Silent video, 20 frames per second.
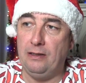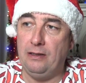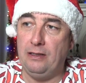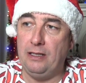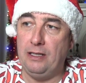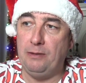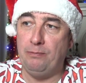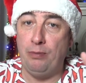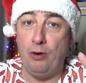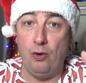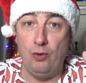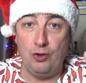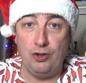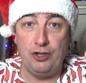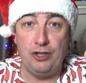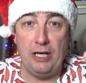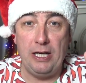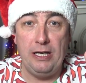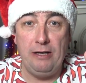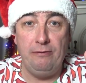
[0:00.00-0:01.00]
the
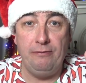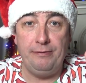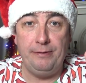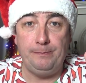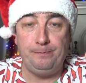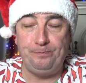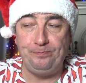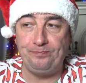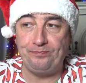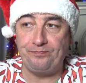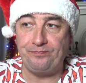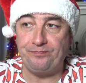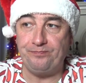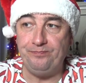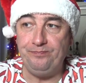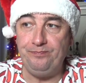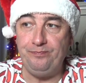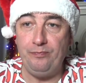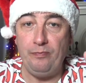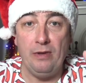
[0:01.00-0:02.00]
post-shave
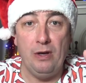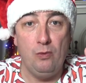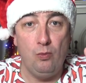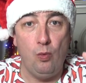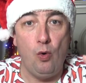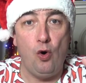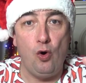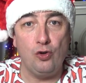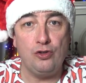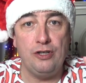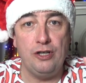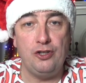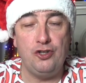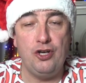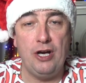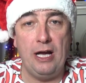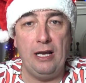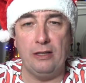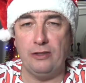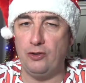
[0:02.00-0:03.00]
water
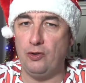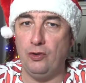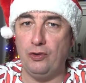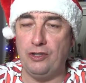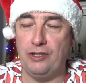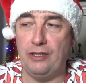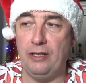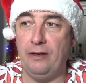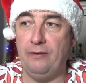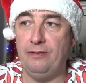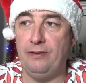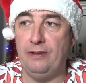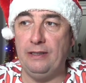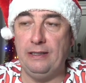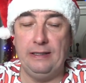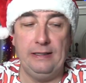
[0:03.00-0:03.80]
gel. It's good stuff.